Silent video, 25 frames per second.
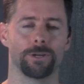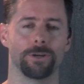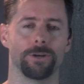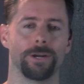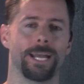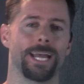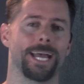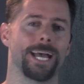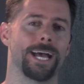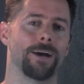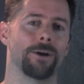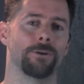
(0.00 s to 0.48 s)
or
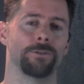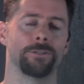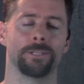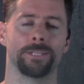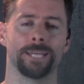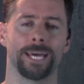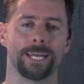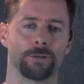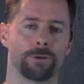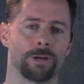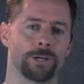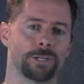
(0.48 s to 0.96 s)
how the
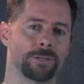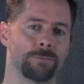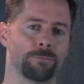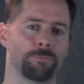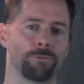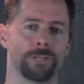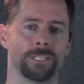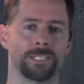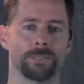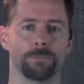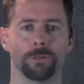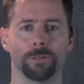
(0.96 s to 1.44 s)
non-aggression
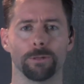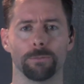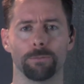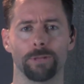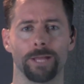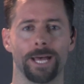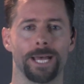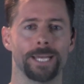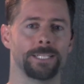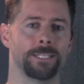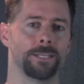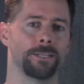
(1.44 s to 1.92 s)
principle
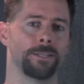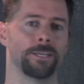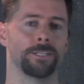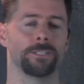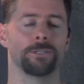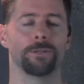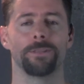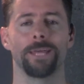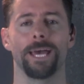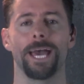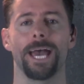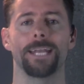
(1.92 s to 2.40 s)
applies to
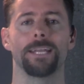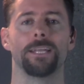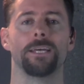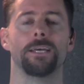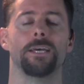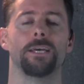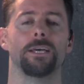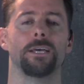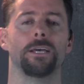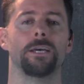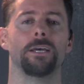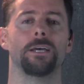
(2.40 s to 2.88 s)
this or that,
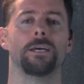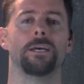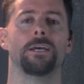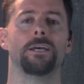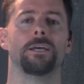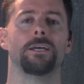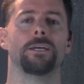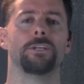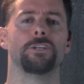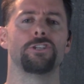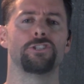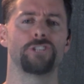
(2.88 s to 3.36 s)

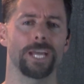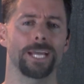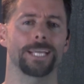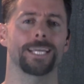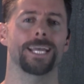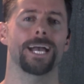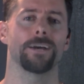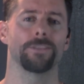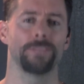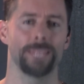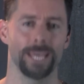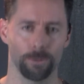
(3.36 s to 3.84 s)
check
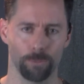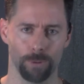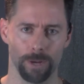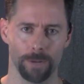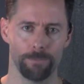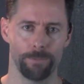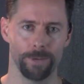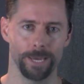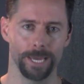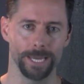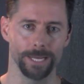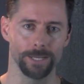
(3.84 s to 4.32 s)
out that
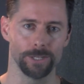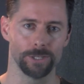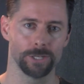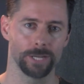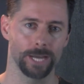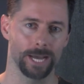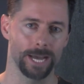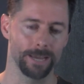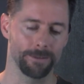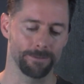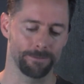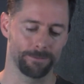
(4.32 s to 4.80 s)

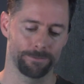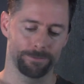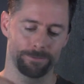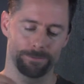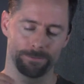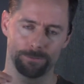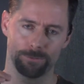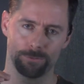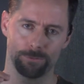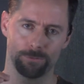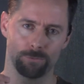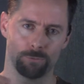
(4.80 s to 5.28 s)
webpage. I've
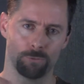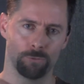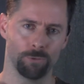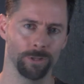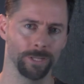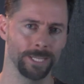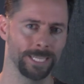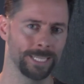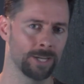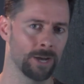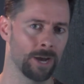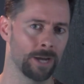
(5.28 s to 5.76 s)

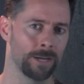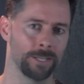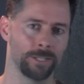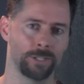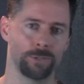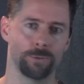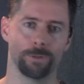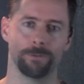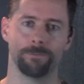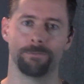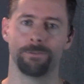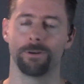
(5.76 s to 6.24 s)
really gone
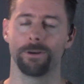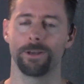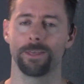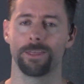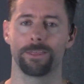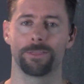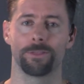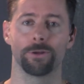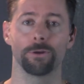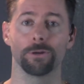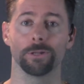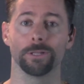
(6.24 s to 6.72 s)
into it very
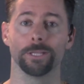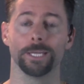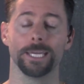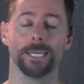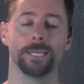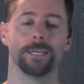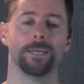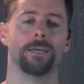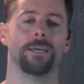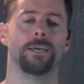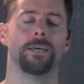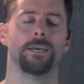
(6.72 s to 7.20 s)

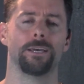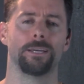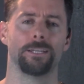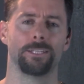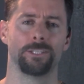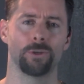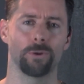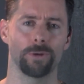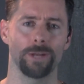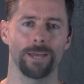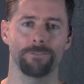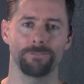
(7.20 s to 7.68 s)
thoroughly.
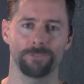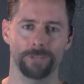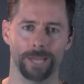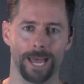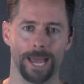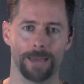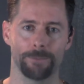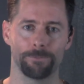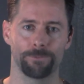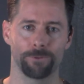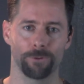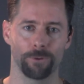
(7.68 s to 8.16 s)
Don't have
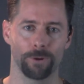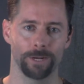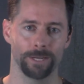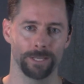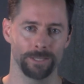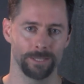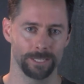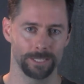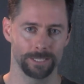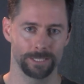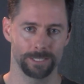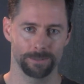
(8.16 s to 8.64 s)
time for it
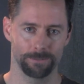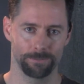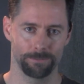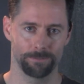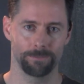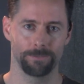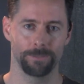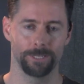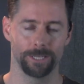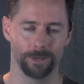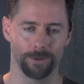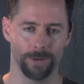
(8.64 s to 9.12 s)
in this
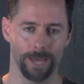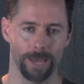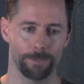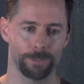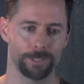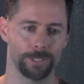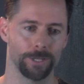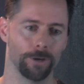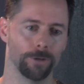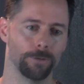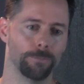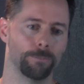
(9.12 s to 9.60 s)

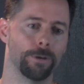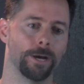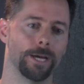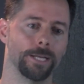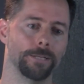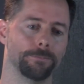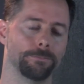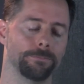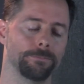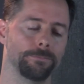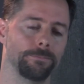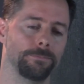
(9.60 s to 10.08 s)
episode,
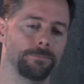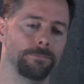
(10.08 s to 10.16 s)
but